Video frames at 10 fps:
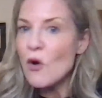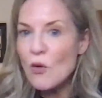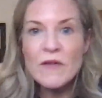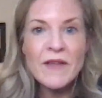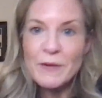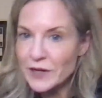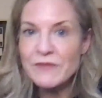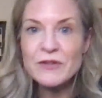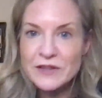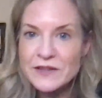all of that will
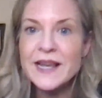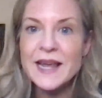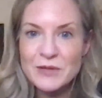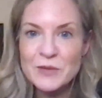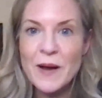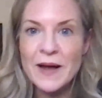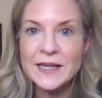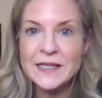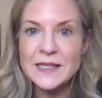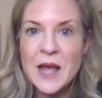give you the same
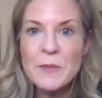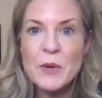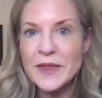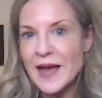spice, but